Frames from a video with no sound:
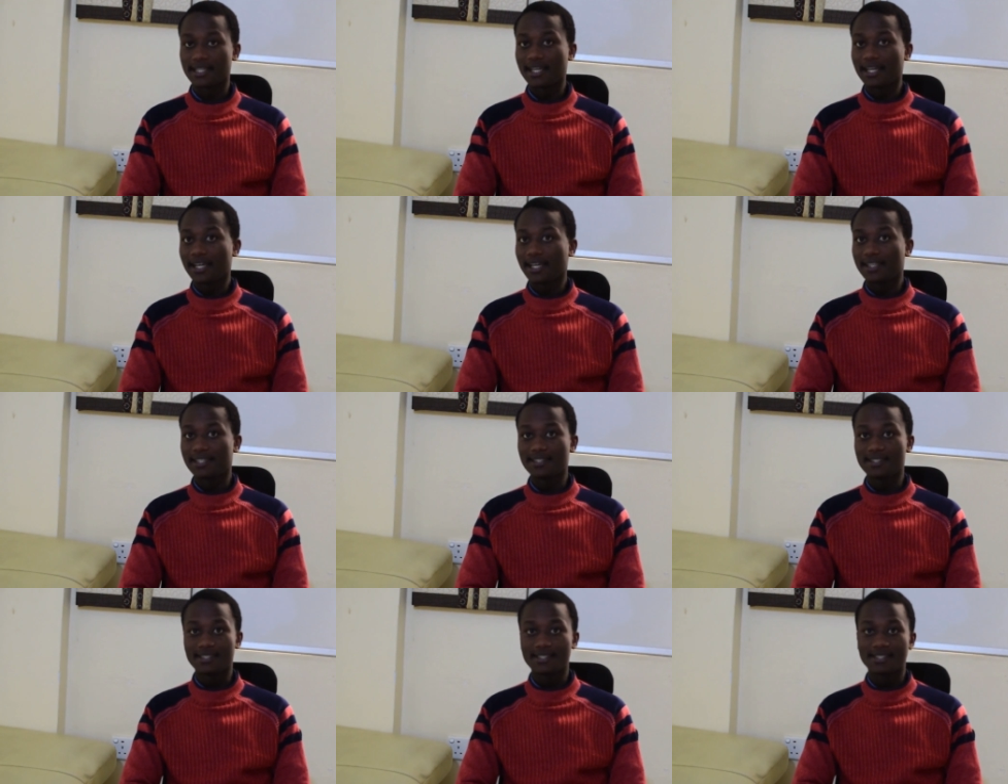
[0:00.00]
This
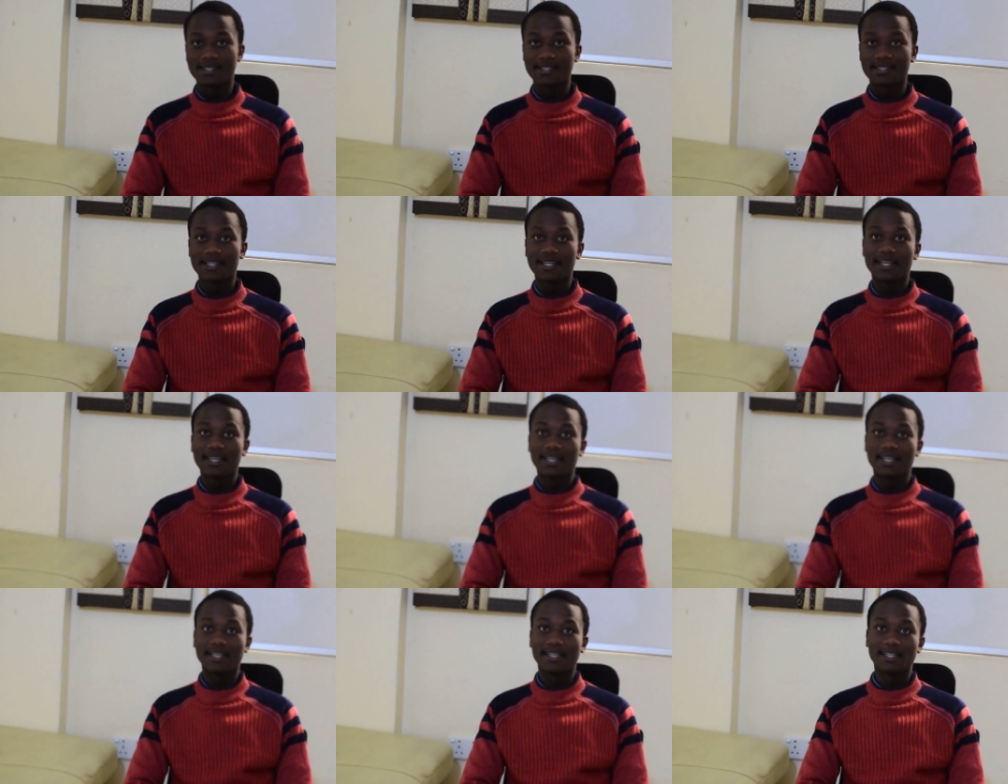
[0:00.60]
is
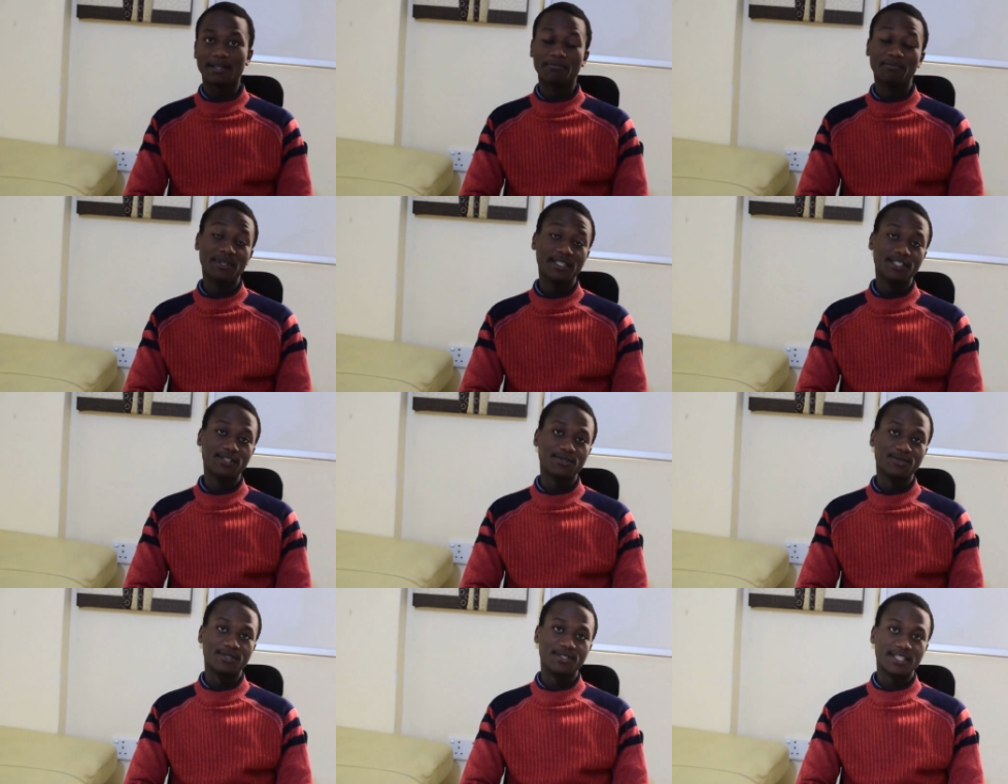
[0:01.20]
in a bid to
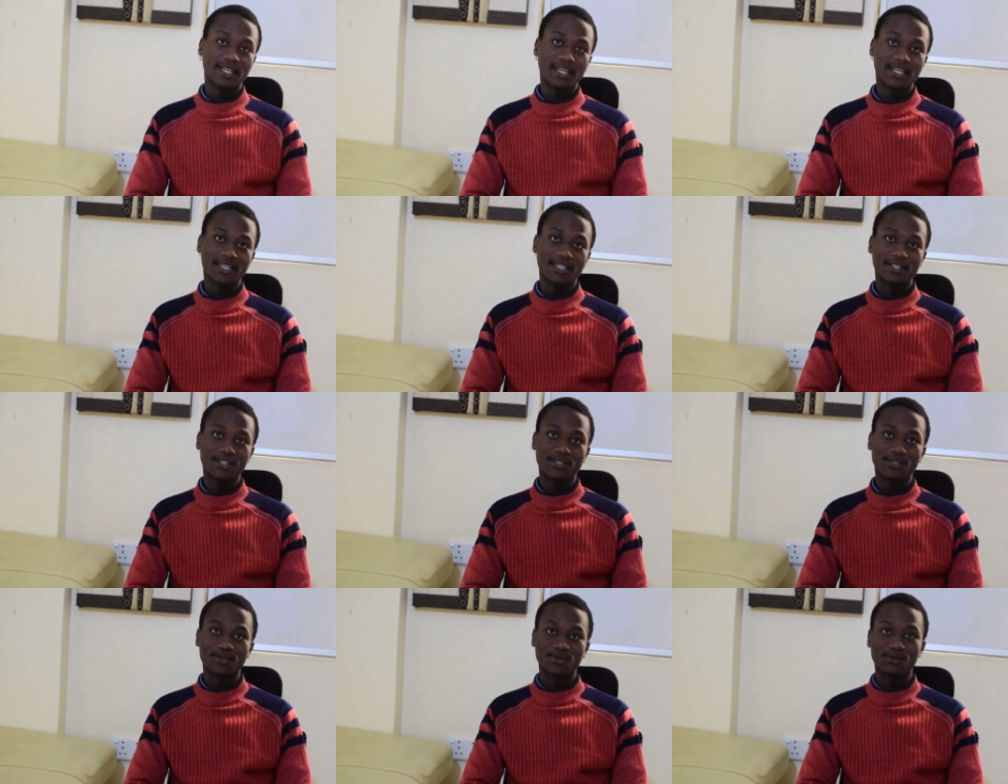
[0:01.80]
try
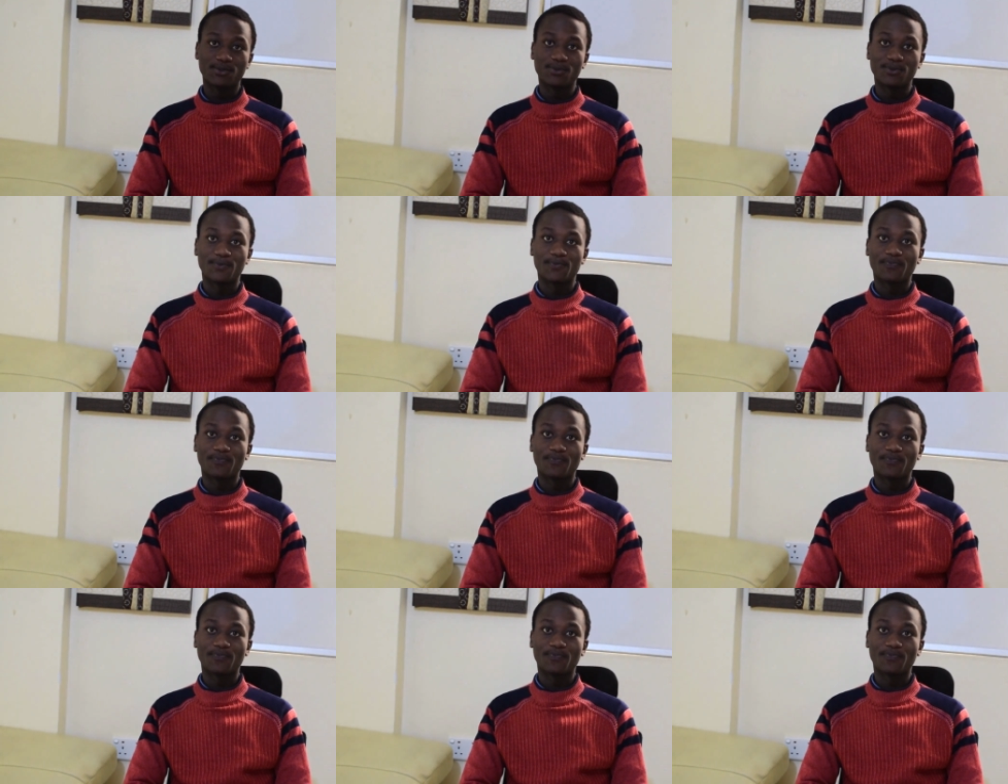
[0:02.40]
to